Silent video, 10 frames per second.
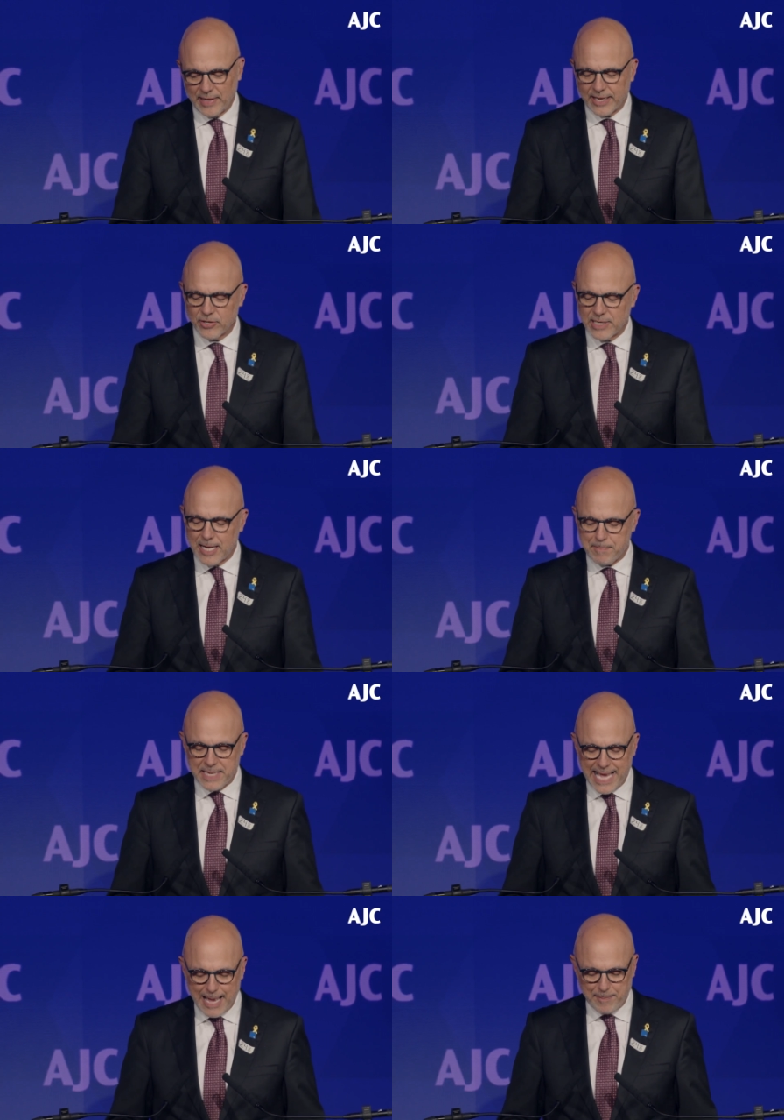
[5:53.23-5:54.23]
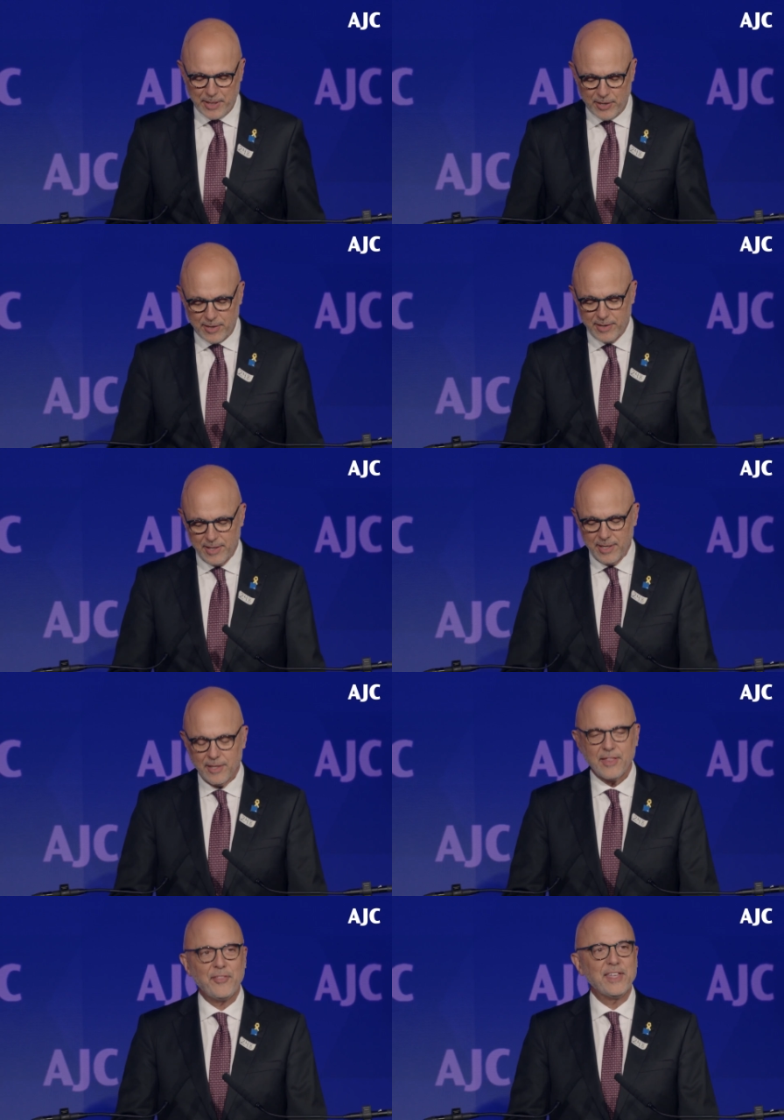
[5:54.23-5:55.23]
I could not be happier
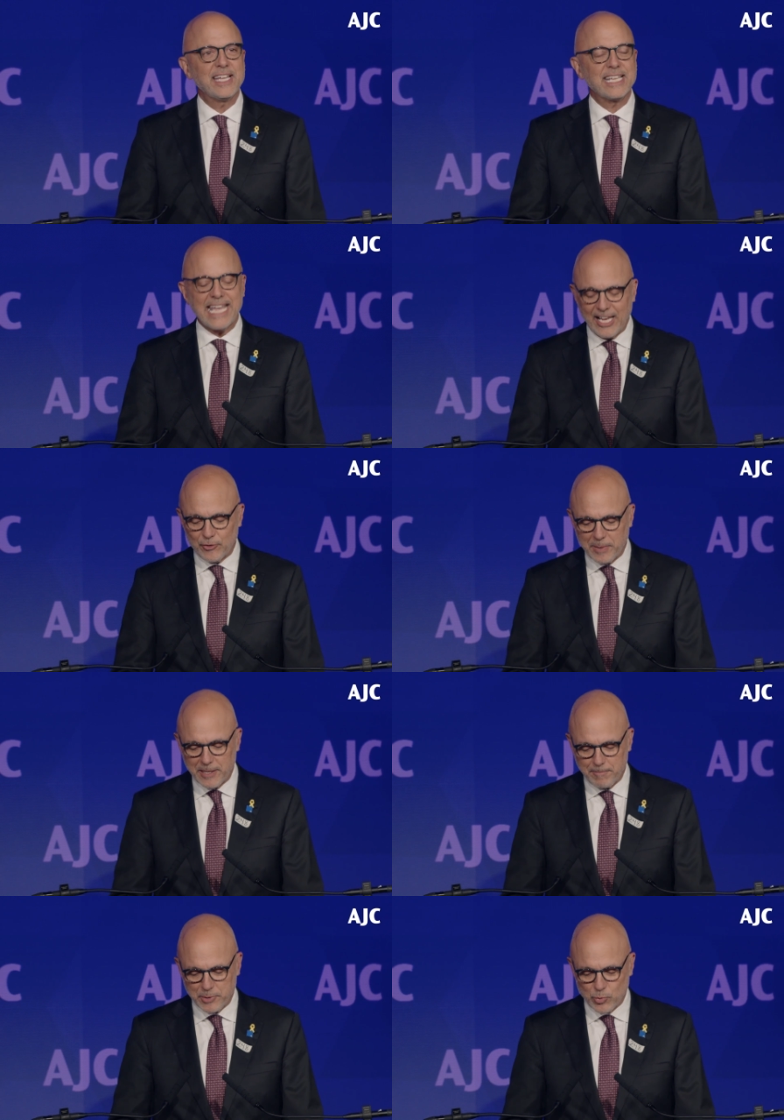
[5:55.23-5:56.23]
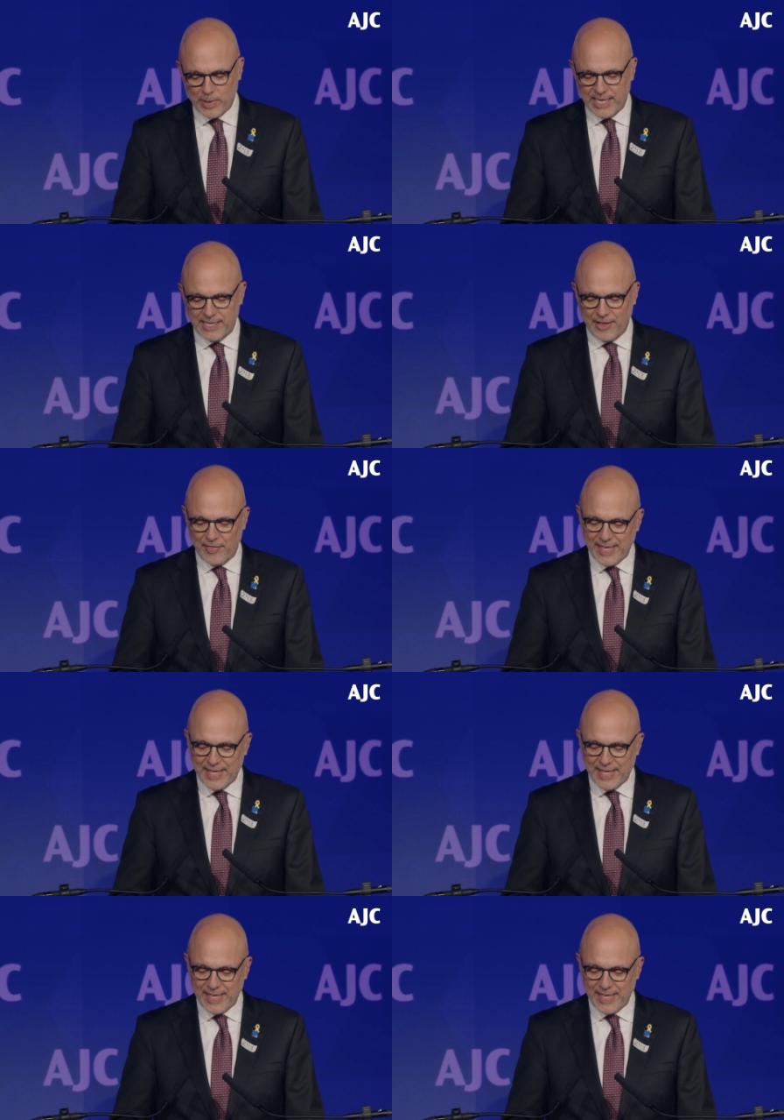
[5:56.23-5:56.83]
that the engagement between